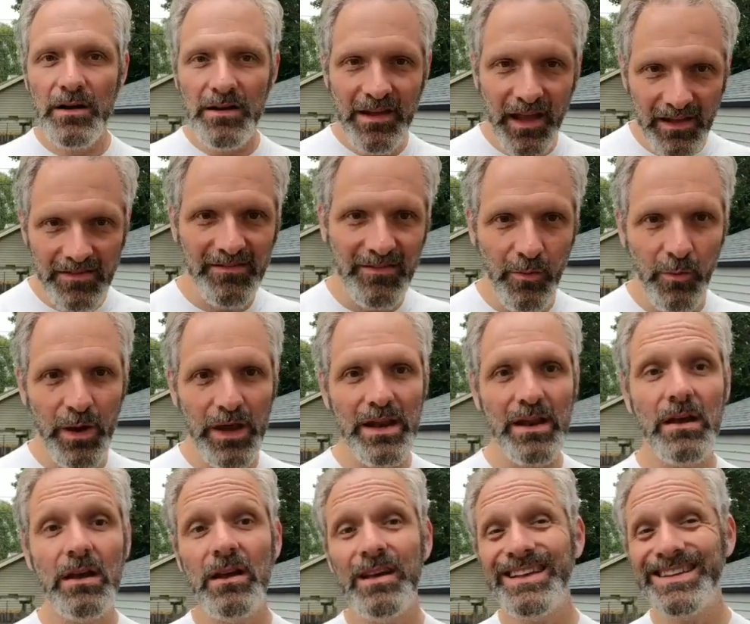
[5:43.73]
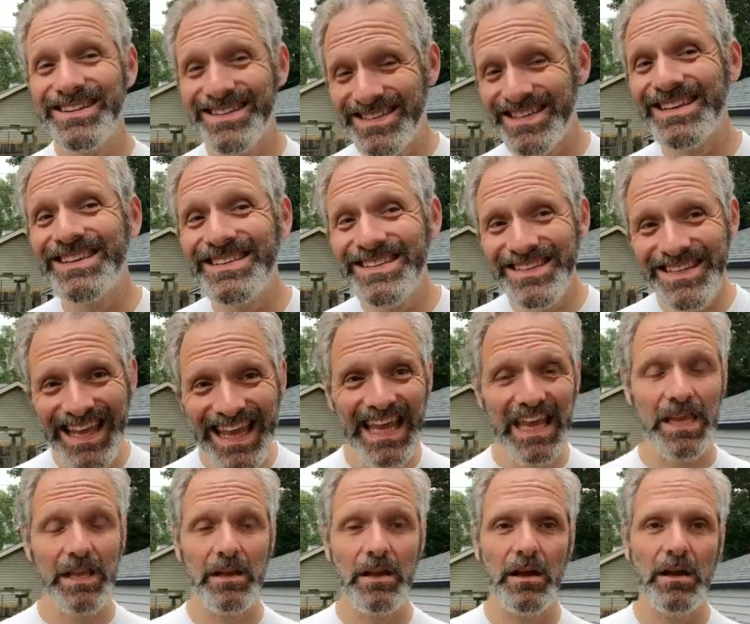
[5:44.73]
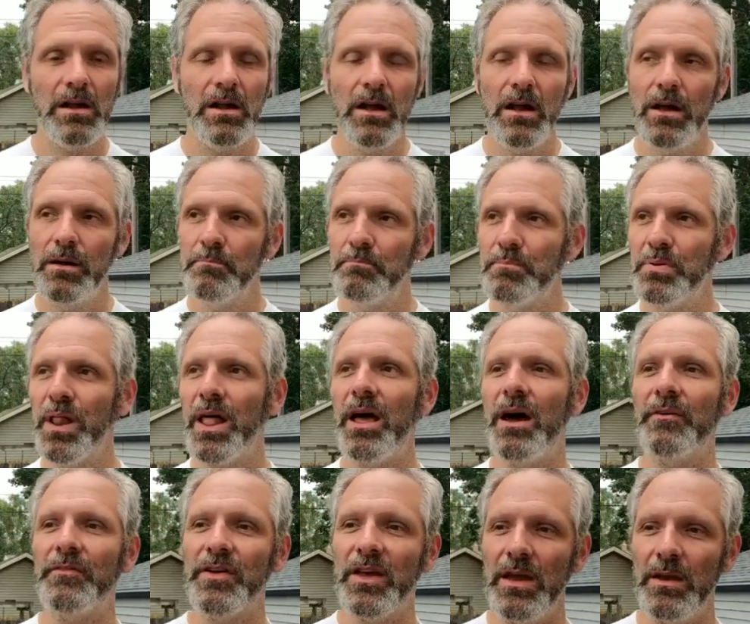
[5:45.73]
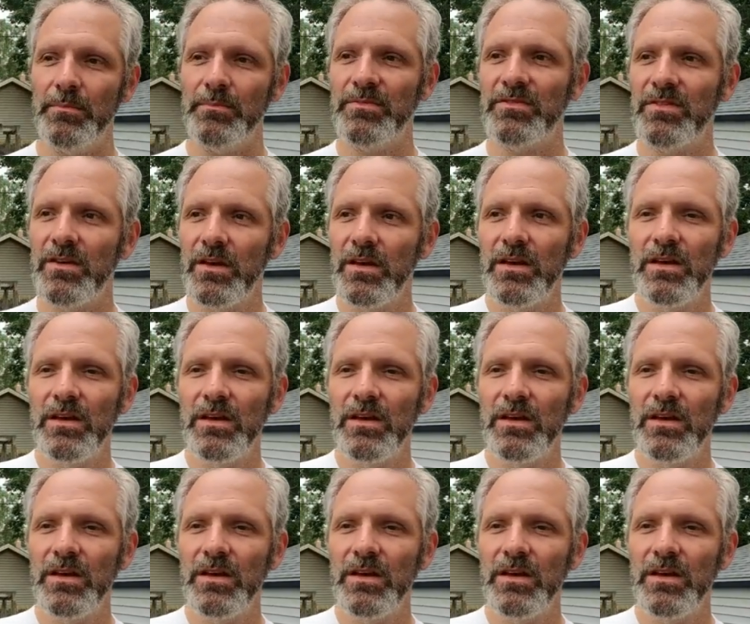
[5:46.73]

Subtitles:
gets to win 16 playoff games.